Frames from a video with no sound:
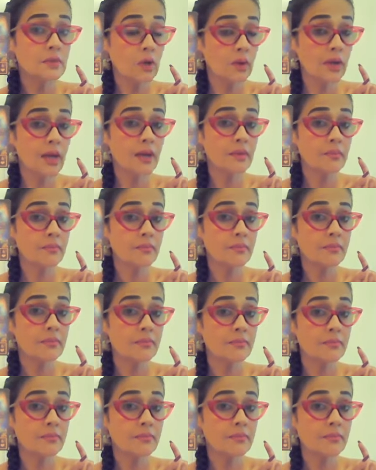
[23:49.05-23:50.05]
Okay?
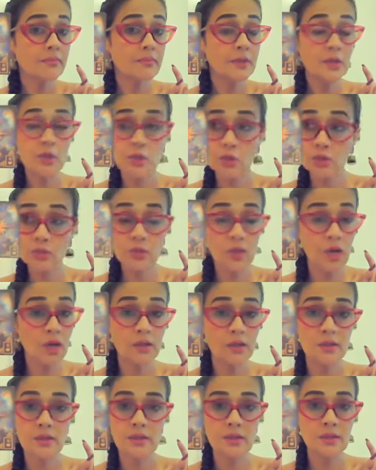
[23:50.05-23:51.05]
Do
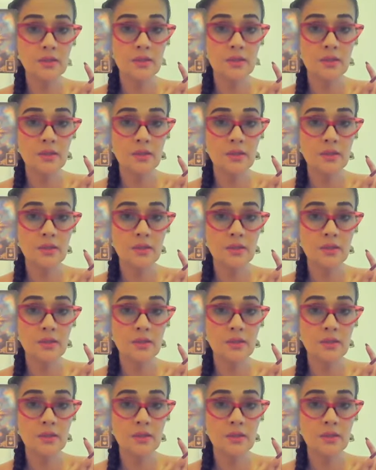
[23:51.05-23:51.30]
not.